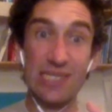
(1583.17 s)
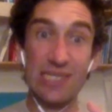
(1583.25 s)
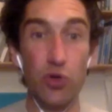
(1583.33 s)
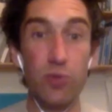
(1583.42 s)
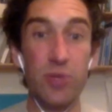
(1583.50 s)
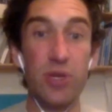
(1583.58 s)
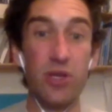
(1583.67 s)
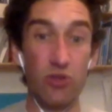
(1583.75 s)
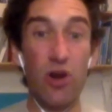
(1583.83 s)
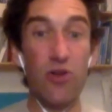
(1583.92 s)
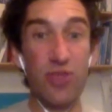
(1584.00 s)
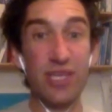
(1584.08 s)
conforming
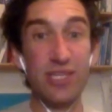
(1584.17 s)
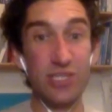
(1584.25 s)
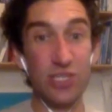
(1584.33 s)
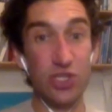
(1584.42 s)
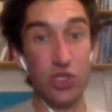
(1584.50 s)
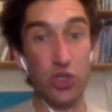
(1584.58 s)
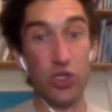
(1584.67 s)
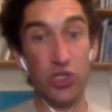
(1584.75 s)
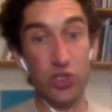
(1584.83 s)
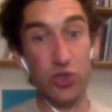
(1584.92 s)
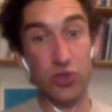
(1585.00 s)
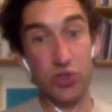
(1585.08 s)
to a certain norm,
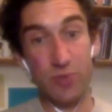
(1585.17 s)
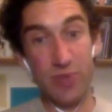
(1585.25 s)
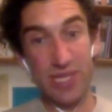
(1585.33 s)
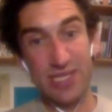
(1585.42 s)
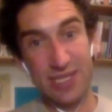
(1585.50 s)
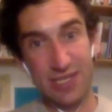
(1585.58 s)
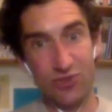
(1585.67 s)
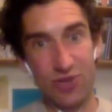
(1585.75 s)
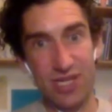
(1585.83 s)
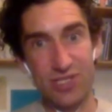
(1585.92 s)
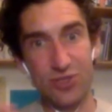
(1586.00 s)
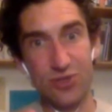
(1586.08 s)
there are things that you
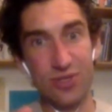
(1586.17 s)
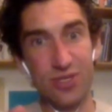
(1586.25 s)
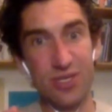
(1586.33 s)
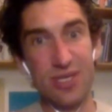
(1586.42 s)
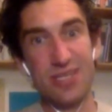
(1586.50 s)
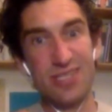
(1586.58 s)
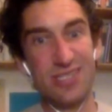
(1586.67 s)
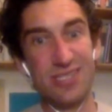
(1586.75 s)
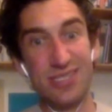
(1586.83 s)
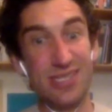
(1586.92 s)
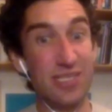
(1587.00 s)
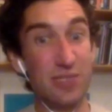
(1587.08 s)
can do to basically try
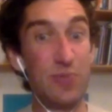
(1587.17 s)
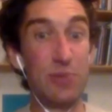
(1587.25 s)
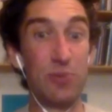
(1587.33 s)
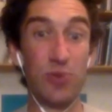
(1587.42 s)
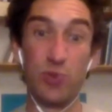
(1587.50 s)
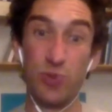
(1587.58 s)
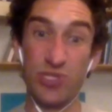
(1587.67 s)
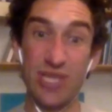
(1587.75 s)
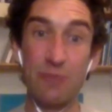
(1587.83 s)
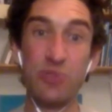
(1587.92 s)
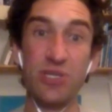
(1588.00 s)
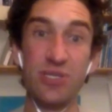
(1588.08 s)
to
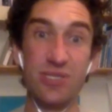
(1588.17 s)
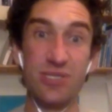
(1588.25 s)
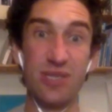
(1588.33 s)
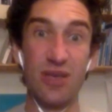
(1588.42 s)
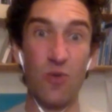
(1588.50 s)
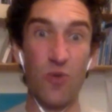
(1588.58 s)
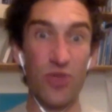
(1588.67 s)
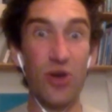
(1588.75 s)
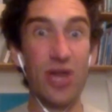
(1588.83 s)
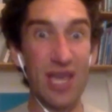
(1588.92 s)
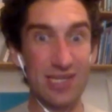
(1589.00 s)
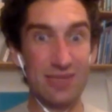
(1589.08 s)
change people's
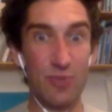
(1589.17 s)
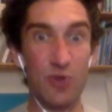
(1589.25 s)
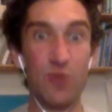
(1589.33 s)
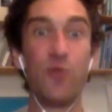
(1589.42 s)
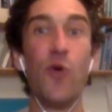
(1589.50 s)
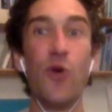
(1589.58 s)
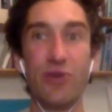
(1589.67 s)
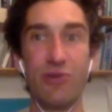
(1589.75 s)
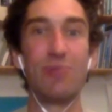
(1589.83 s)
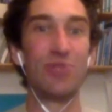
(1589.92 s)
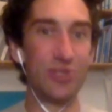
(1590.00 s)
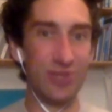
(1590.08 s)
perceptions
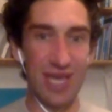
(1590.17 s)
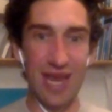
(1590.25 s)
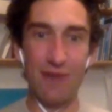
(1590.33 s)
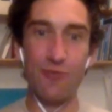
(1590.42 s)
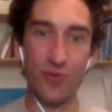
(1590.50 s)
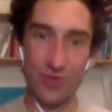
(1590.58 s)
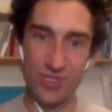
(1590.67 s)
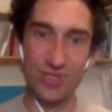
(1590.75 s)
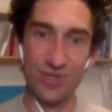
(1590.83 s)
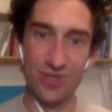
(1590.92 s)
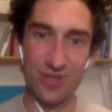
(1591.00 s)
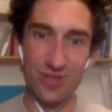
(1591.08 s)
before you're able to get
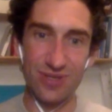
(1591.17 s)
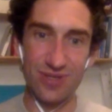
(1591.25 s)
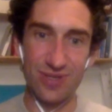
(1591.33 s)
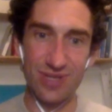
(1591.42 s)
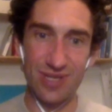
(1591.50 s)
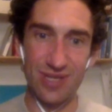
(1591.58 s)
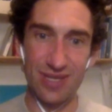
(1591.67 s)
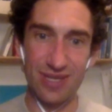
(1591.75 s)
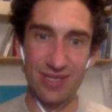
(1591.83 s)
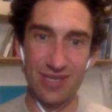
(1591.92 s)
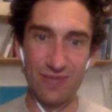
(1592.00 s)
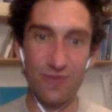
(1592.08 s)
everyone to
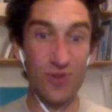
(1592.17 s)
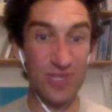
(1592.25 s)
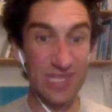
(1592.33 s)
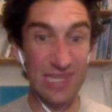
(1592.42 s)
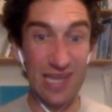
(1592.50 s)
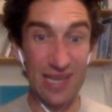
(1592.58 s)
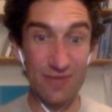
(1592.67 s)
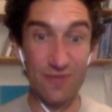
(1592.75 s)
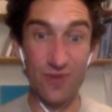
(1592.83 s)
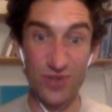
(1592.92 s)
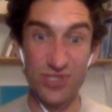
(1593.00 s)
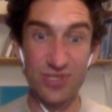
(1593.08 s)
fall into
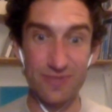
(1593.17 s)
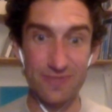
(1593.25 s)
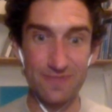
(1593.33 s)
line first.